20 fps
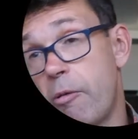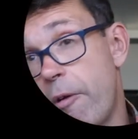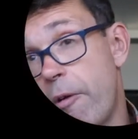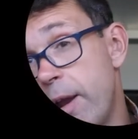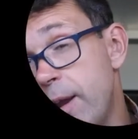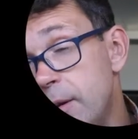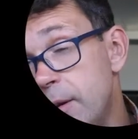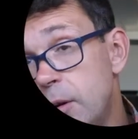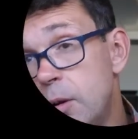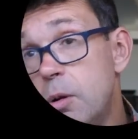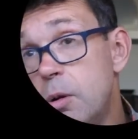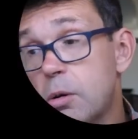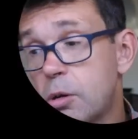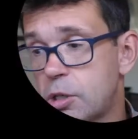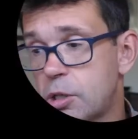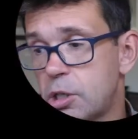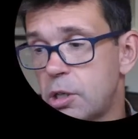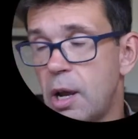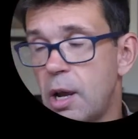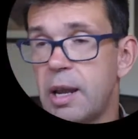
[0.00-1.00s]
it
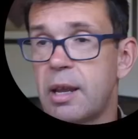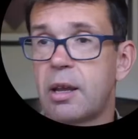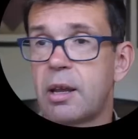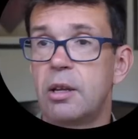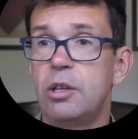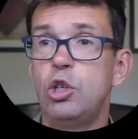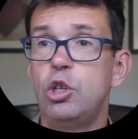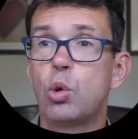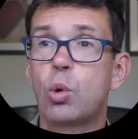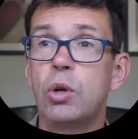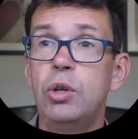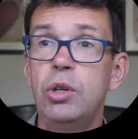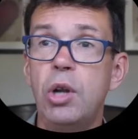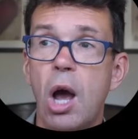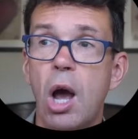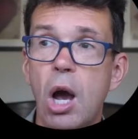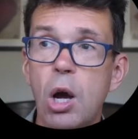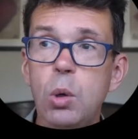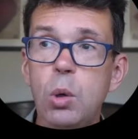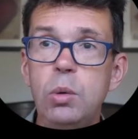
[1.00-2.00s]
looks like you
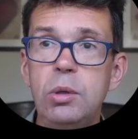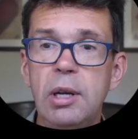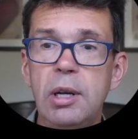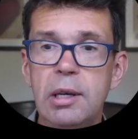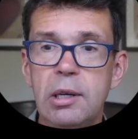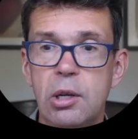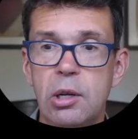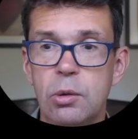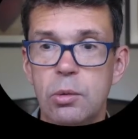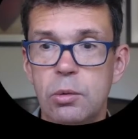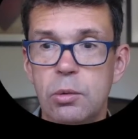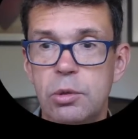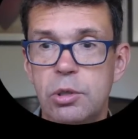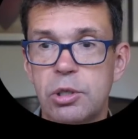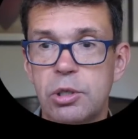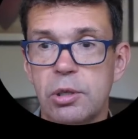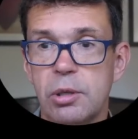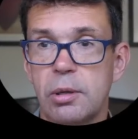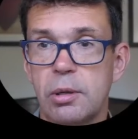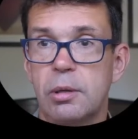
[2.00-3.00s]
can only
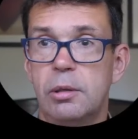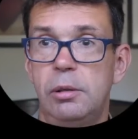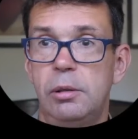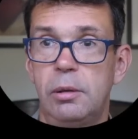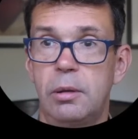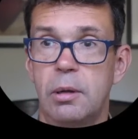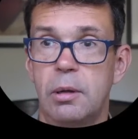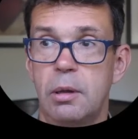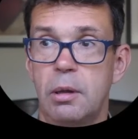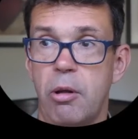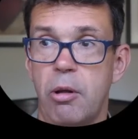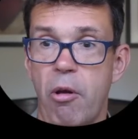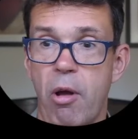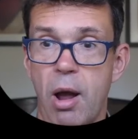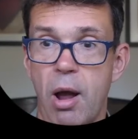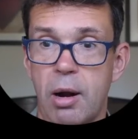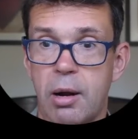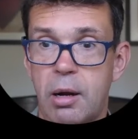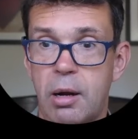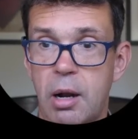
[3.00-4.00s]
lose
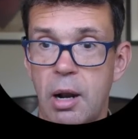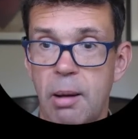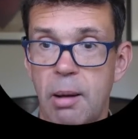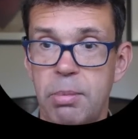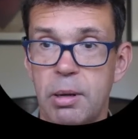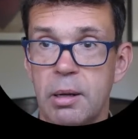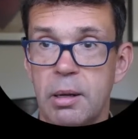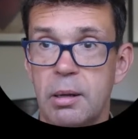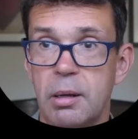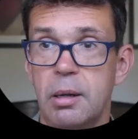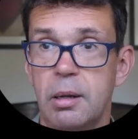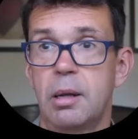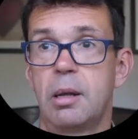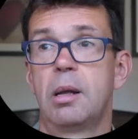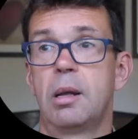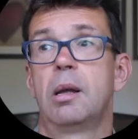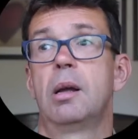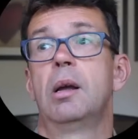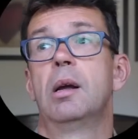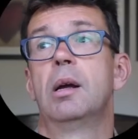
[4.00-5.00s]
a club,
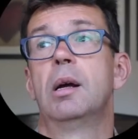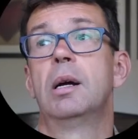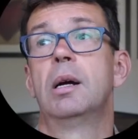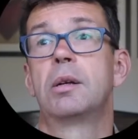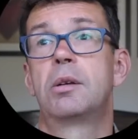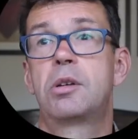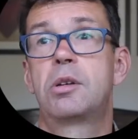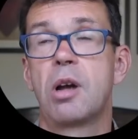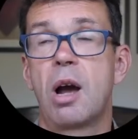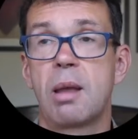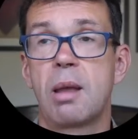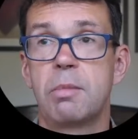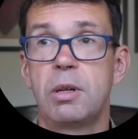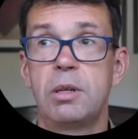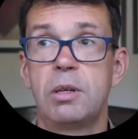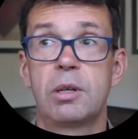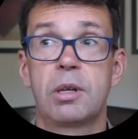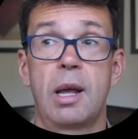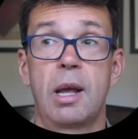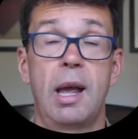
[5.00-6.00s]
a
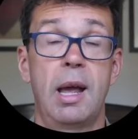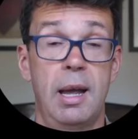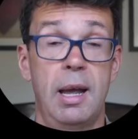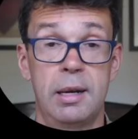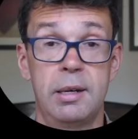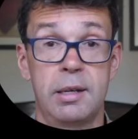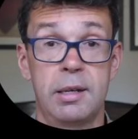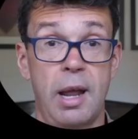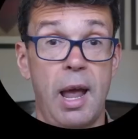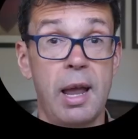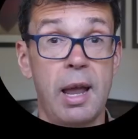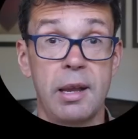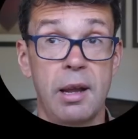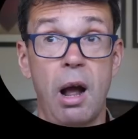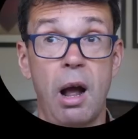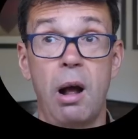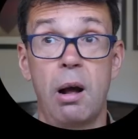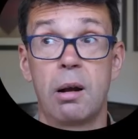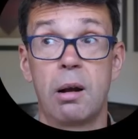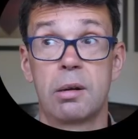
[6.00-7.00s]
diamond, and a
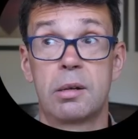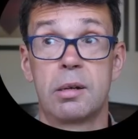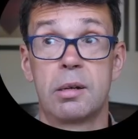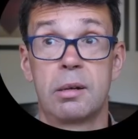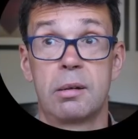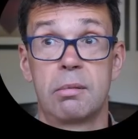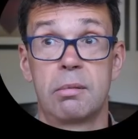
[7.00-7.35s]
heart.